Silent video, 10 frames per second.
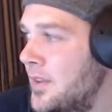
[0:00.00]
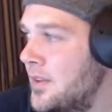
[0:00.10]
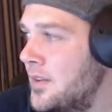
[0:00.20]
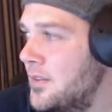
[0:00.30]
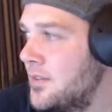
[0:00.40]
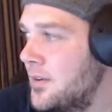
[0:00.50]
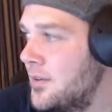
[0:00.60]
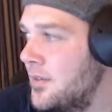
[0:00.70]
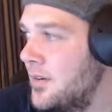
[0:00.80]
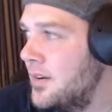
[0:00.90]
So,
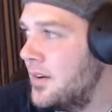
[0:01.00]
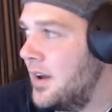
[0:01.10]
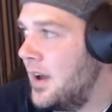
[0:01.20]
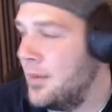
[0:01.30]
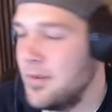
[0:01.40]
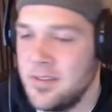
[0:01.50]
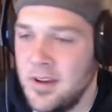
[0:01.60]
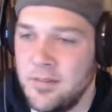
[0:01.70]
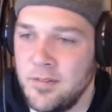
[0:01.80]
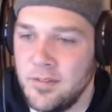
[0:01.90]
I'm
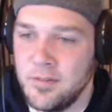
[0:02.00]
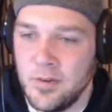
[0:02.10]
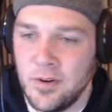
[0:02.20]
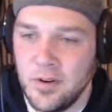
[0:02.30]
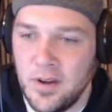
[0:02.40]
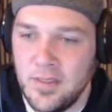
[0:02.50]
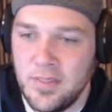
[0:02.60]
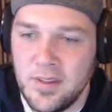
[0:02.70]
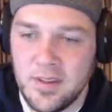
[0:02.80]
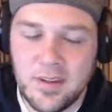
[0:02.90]
excited for this fall. I
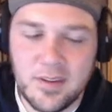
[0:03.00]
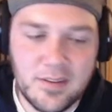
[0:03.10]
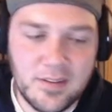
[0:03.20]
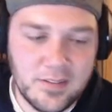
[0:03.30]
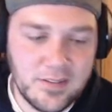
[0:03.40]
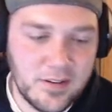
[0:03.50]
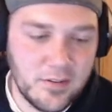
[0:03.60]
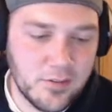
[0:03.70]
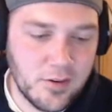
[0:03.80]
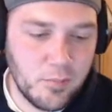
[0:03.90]
think Nintendo
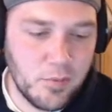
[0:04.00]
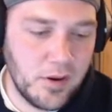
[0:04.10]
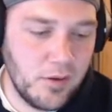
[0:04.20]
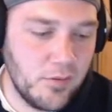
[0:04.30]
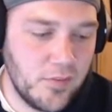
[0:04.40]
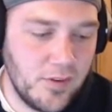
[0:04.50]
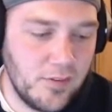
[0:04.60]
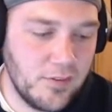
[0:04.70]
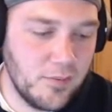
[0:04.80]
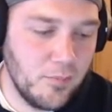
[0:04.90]
is going to bring it with
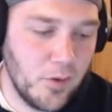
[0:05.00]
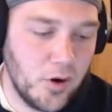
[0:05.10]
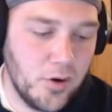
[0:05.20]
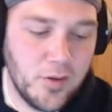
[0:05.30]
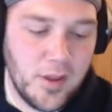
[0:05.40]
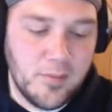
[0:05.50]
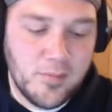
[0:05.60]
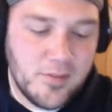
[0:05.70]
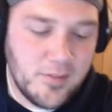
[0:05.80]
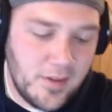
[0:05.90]
those Mario
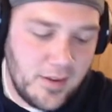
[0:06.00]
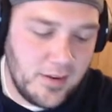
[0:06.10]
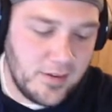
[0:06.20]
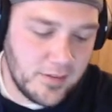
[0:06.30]
games, and